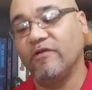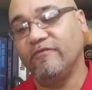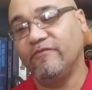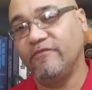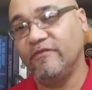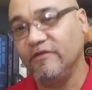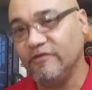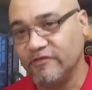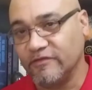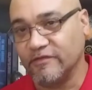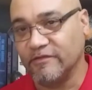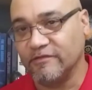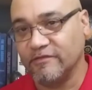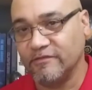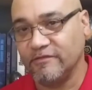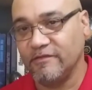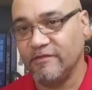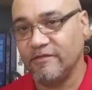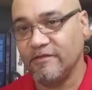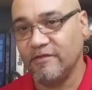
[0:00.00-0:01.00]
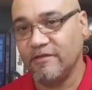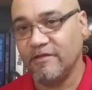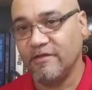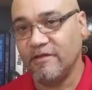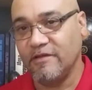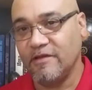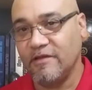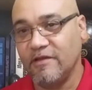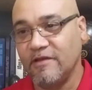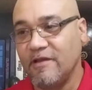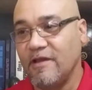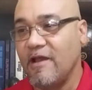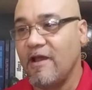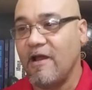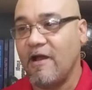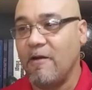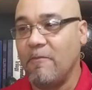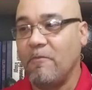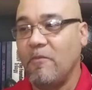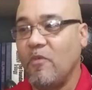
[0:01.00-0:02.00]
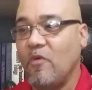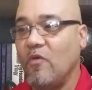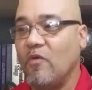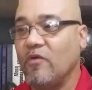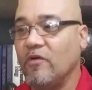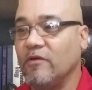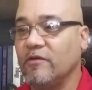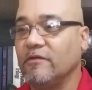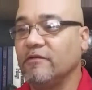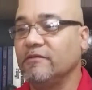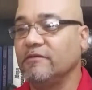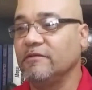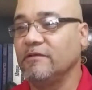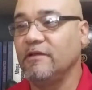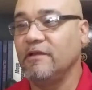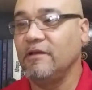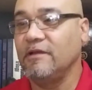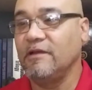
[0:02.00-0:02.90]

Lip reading: efficient, a more